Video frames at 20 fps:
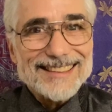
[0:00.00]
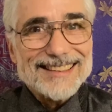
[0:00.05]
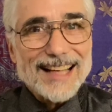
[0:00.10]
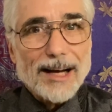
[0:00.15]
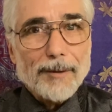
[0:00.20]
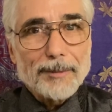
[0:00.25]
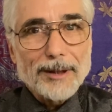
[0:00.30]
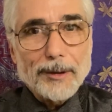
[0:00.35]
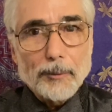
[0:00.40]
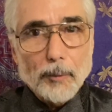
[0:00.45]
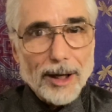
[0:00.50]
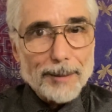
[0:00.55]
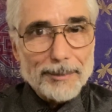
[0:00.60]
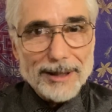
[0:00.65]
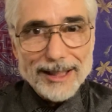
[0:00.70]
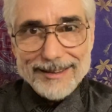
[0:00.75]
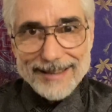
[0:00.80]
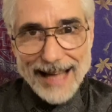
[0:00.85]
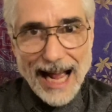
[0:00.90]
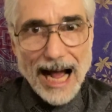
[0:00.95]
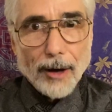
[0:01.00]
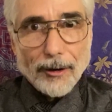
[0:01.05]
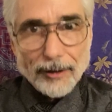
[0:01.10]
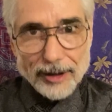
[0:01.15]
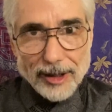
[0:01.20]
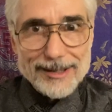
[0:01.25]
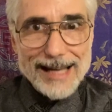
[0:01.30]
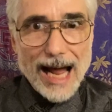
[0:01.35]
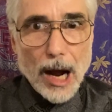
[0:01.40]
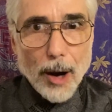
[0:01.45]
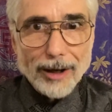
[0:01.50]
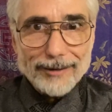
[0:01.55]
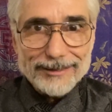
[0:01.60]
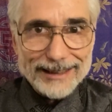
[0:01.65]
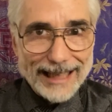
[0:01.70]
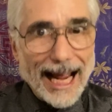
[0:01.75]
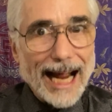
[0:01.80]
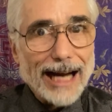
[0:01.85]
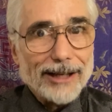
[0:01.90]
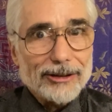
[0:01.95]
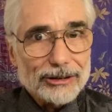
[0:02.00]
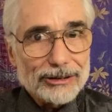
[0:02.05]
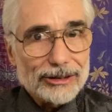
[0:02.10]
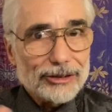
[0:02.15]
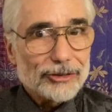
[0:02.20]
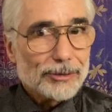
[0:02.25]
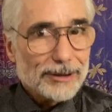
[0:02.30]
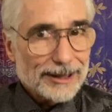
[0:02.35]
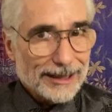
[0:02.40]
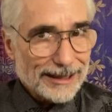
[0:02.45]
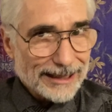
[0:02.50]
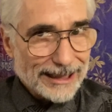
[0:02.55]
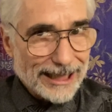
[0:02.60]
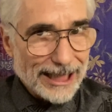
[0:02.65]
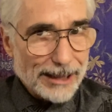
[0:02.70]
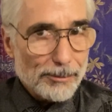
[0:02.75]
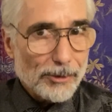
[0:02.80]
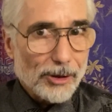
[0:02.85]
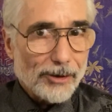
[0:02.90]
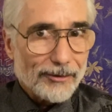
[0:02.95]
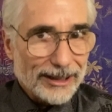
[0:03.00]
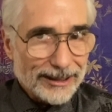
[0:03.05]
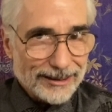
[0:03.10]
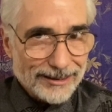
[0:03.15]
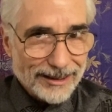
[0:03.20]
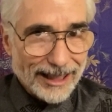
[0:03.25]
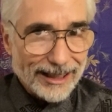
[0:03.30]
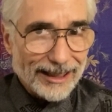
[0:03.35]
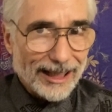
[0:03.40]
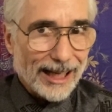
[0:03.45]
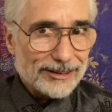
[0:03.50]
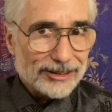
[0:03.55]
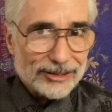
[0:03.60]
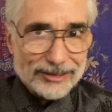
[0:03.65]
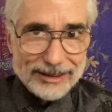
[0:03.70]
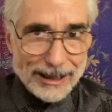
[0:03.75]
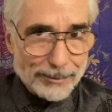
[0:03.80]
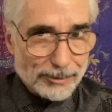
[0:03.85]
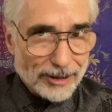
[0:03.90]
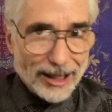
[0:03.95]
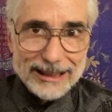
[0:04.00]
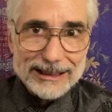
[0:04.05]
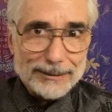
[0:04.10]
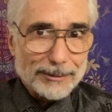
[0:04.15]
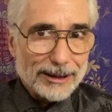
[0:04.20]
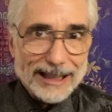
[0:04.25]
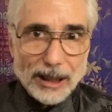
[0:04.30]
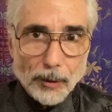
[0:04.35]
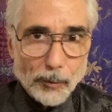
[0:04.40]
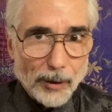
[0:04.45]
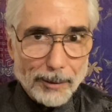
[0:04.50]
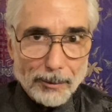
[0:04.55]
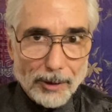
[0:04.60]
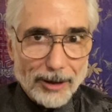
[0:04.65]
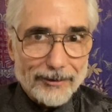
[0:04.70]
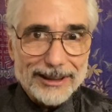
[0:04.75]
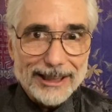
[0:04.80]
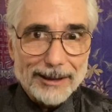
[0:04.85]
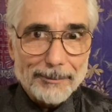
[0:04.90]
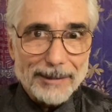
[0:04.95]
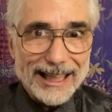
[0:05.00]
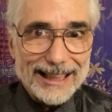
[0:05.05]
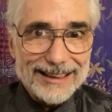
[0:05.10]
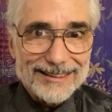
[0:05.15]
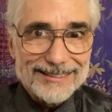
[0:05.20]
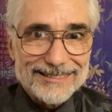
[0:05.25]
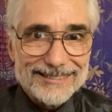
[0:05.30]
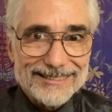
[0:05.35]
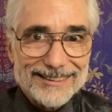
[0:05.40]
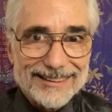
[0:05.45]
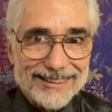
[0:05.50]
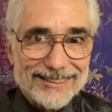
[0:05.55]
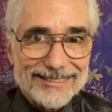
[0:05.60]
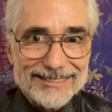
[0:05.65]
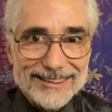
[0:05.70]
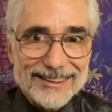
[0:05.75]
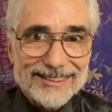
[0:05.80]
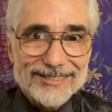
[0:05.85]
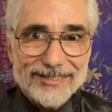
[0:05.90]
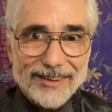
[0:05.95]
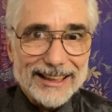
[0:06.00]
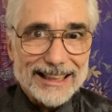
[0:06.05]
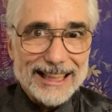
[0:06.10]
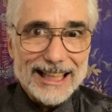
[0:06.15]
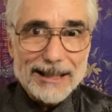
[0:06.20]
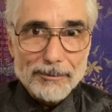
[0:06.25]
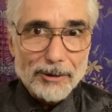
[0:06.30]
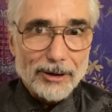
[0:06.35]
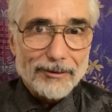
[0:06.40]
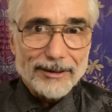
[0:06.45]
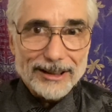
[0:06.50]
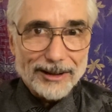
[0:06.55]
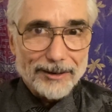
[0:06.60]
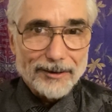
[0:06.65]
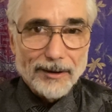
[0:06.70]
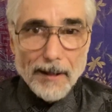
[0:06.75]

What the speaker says: how you want to be a Tao. The Tao of an actor is really to keep moving and not just keep talking about that one movie you made. You know, you just want to keep moving.